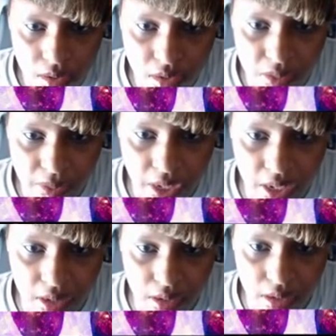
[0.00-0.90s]

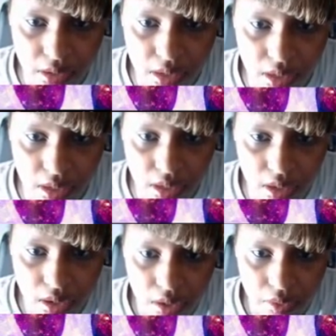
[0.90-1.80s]
Spaghetti.
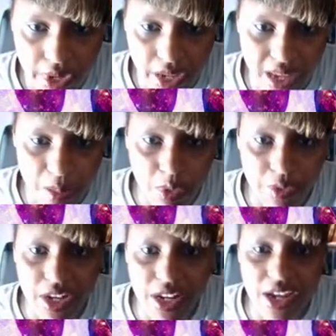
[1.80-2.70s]
We got that
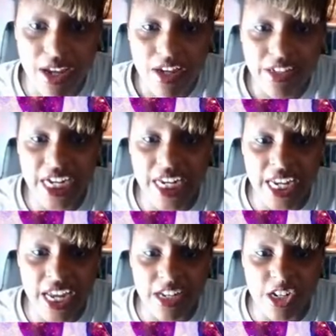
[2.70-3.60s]
Barilla.
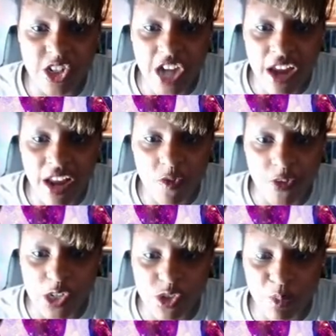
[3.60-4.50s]
TD Indy, shout out
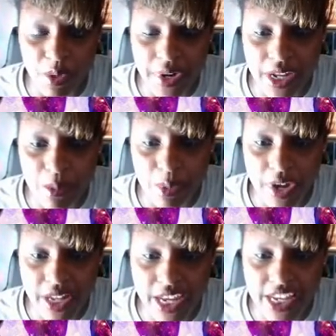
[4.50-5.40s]
for using Barilla.
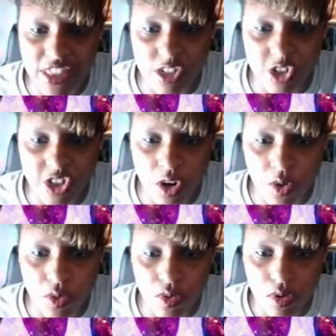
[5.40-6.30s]
Barilla is the
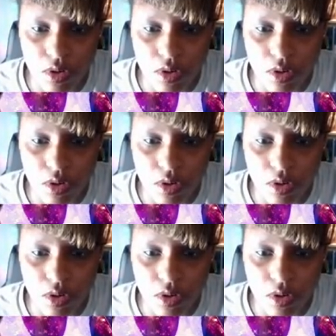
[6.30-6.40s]
shoe.